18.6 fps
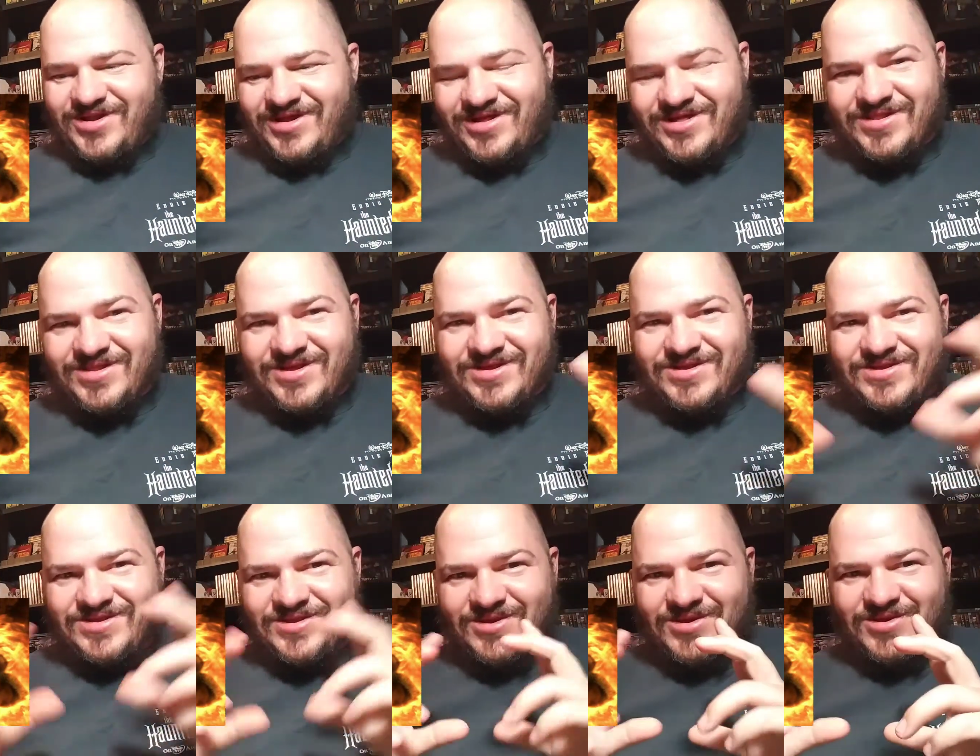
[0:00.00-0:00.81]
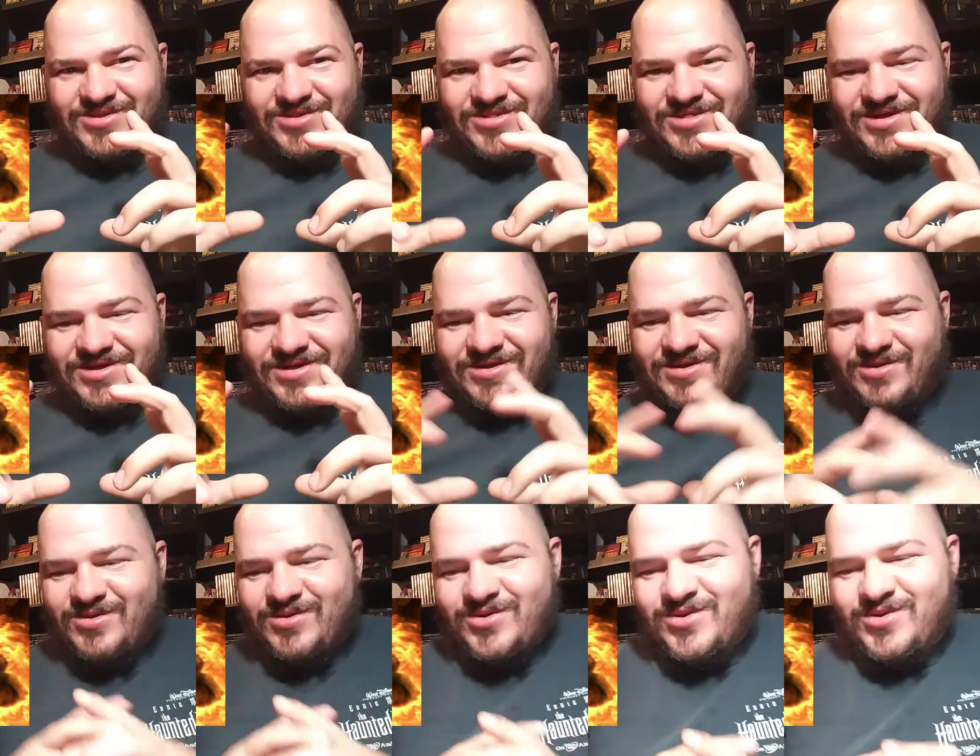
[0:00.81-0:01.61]
at least I don't think
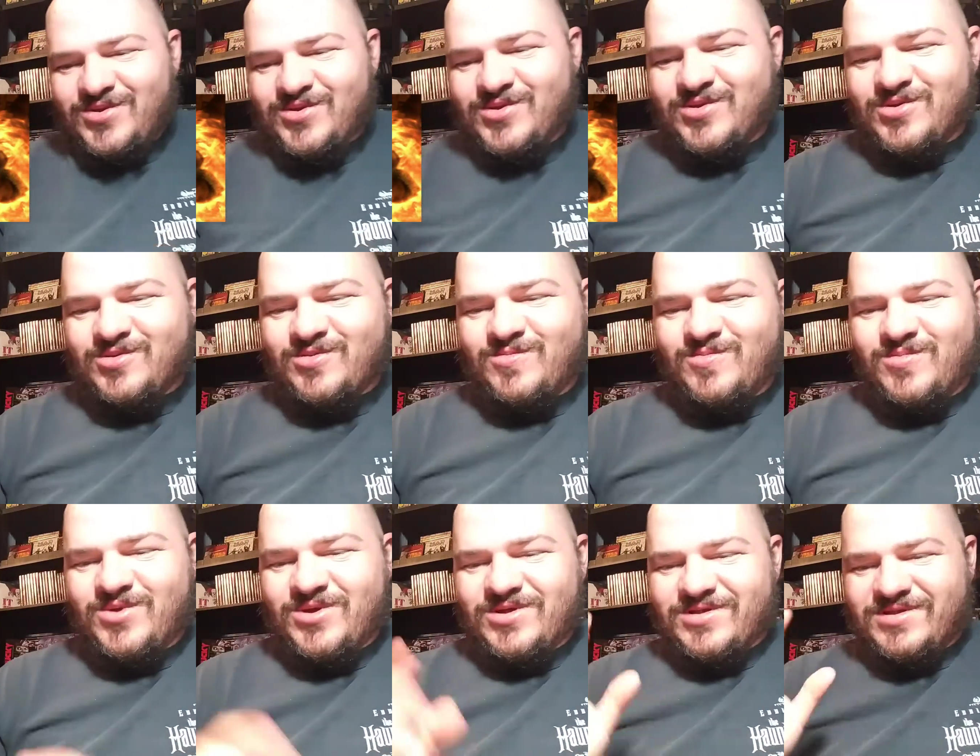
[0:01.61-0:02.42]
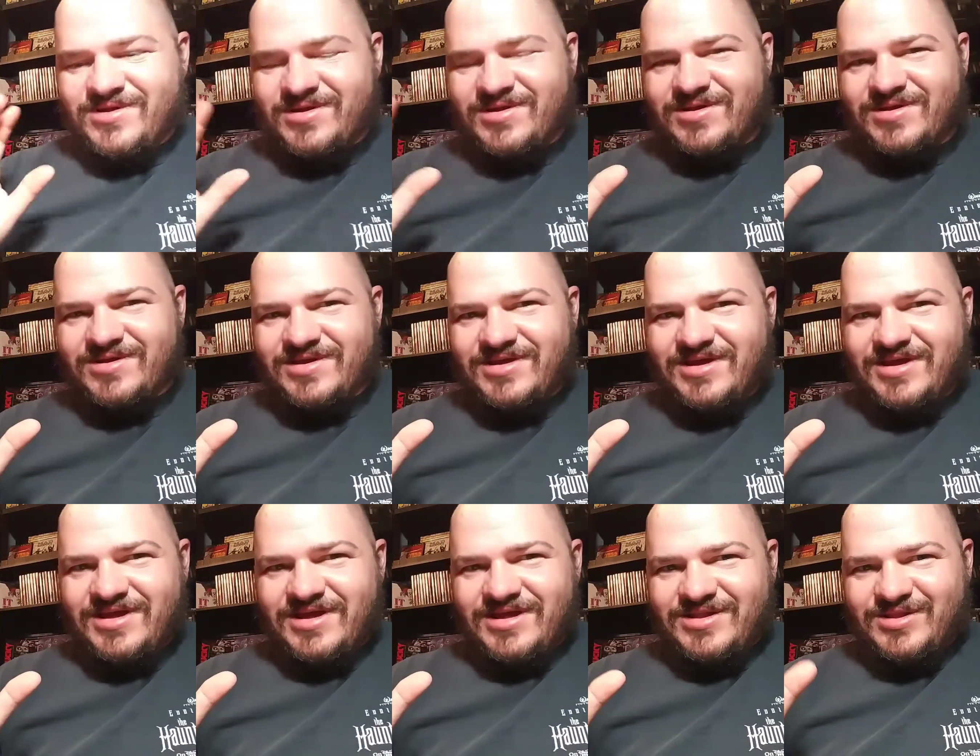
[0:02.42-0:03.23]
on YouTube, but
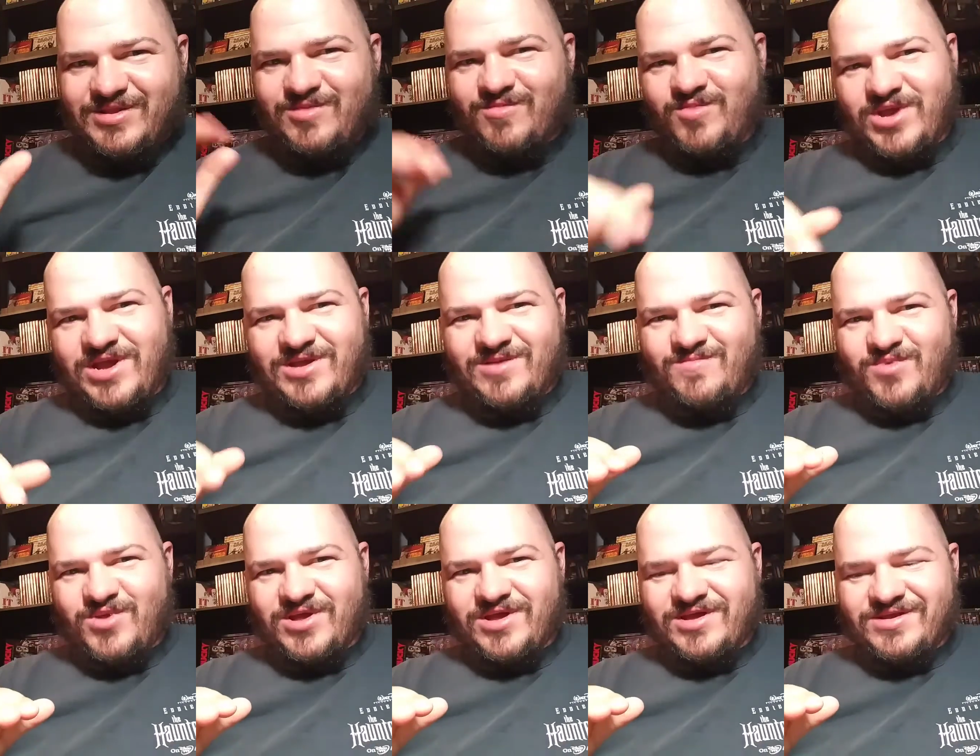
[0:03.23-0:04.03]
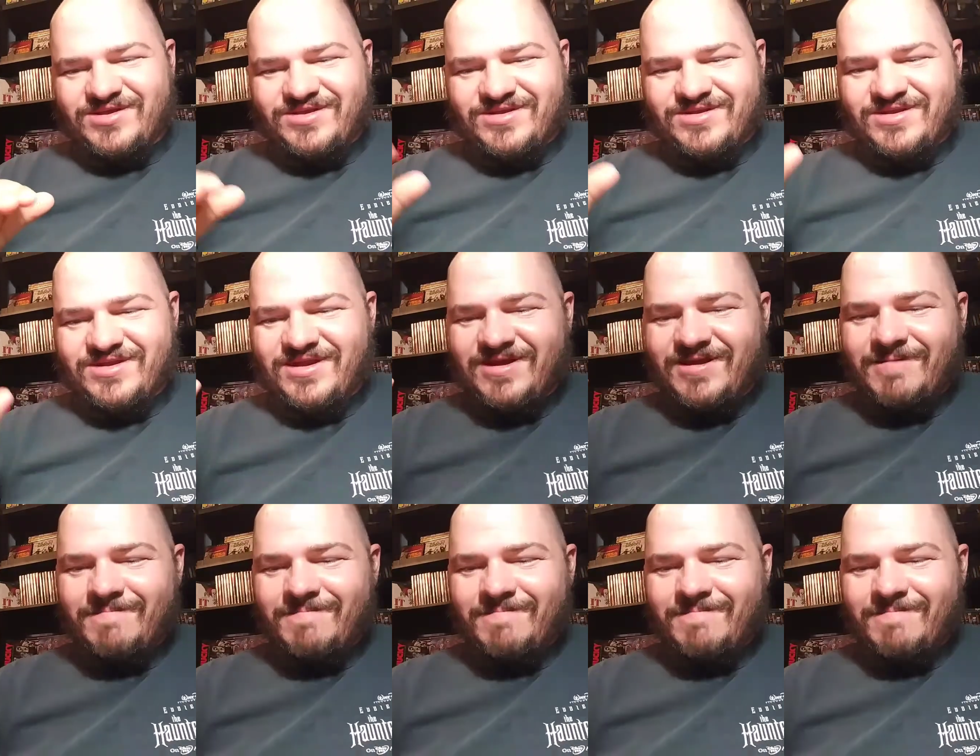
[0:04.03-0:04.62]
it's a bad place.